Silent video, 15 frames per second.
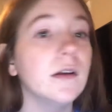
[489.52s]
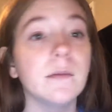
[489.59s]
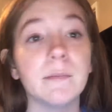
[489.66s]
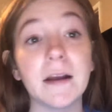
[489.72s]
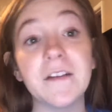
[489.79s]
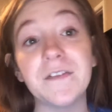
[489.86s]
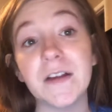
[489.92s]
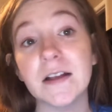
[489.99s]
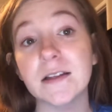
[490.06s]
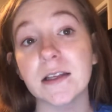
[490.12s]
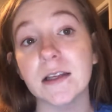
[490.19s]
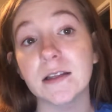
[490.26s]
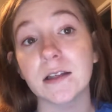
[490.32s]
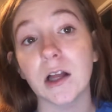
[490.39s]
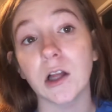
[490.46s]
My face
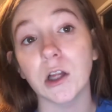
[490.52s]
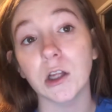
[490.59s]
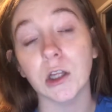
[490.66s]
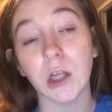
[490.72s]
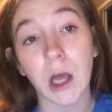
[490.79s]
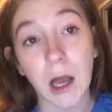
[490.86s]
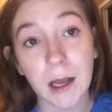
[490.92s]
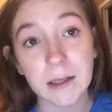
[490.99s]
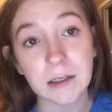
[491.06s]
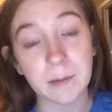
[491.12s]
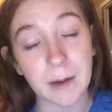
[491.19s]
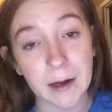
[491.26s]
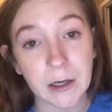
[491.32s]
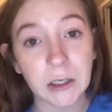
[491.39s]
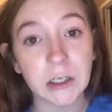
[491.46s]
is a lot
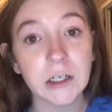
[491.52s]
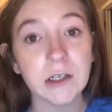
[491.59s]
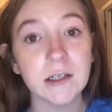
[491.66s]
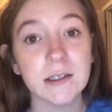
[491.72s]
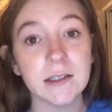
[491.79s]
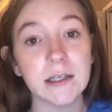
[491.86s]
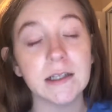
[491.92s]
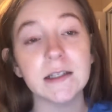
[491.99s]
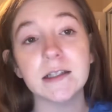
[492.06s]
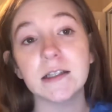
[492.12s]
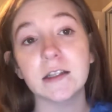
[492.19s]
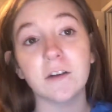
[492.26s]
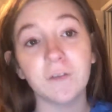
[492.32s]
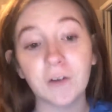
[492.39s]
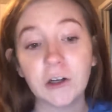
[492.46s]
better since
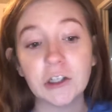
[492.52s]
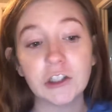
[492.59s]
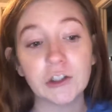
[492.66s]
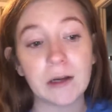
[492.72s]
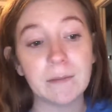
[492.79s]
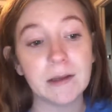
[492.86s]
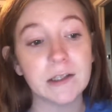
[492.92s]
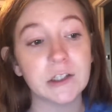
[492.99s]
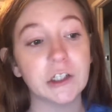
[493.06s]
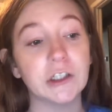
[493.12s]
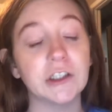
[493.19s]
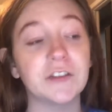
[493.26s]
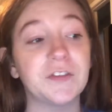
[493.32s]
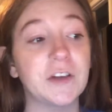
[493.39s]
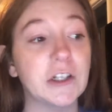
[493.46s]
the first trimester.
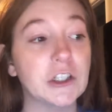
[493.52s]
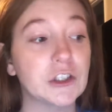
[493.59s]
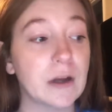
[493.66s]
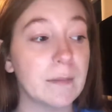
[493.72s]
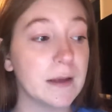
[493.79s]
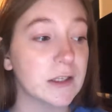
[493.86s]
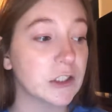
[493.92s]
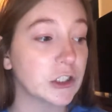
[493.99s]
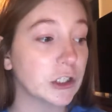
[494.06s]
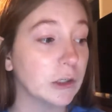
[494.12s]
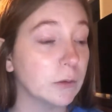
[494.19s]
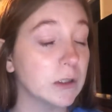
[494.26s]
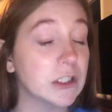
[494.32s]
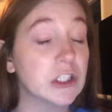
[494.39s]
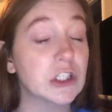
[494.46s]
The first trimester
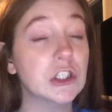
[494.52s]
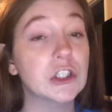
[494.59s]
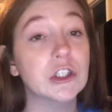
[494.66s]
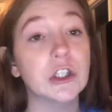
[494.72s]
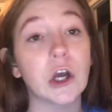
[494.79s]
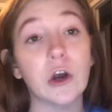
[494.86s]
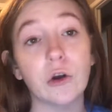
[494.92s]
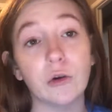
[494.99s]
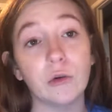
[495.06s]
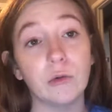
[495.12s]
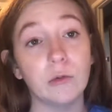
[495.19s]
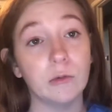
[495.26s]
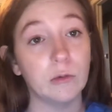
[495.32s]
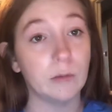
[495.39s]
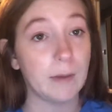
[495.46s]
was
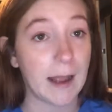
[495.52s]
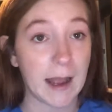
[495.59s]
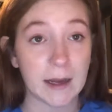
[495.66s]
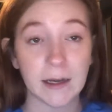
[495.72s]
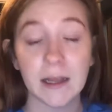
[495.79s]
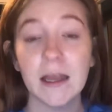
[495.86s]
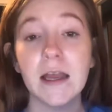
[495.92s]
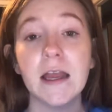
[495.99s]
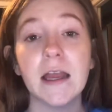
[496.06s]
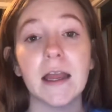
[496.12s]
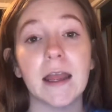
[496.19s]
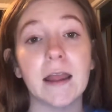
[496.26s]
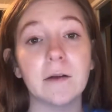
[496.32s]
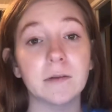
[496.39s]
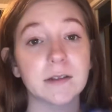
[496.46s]
so bad.
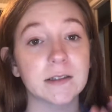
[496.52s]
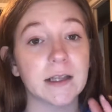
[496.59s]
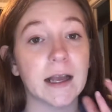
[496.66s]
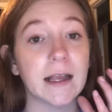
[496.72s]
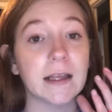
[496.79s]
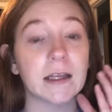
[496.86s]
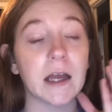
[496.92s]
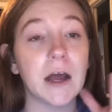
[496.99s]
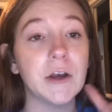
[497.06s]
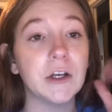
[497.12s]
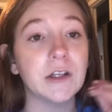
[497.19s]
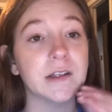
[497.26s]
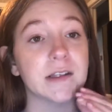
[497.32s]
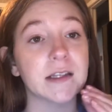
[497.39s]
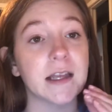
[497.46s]
It was like under
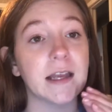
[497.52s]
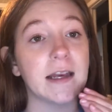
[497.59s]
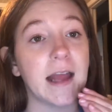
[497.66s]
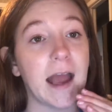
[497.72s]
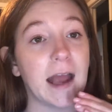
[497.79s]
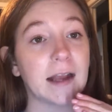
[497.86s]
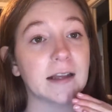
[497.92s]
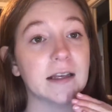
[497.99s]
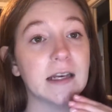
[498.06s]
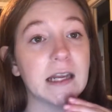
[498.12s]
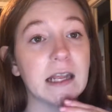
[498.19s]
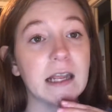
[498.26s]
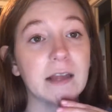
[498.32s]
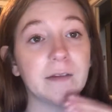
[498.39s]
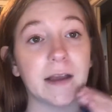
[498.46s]
the skin
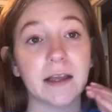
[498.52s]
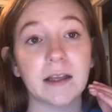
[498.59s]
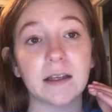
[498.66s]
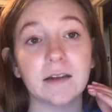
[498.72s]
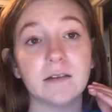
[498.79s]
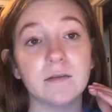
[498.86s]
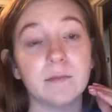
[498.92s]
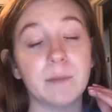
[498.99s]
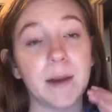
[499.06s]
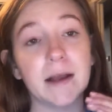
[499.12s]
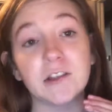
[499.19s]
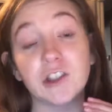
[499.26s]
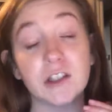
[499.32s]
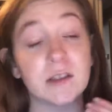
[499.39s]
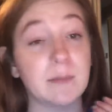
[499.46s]
acne, like
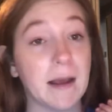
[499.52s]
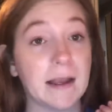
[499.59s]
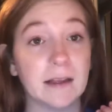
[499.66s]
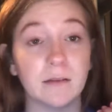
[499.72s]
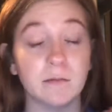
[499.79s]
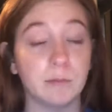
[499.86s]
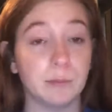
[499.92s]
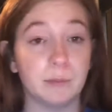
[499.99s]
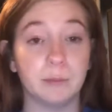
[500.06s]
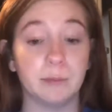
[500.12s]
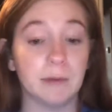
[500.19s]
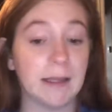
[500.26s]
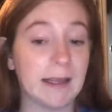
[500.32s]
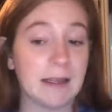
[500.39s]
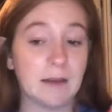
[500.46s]
back just like
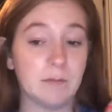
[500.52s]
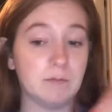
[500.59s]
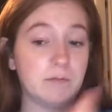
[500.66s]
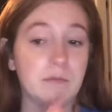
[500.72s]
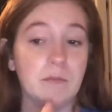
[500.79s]
it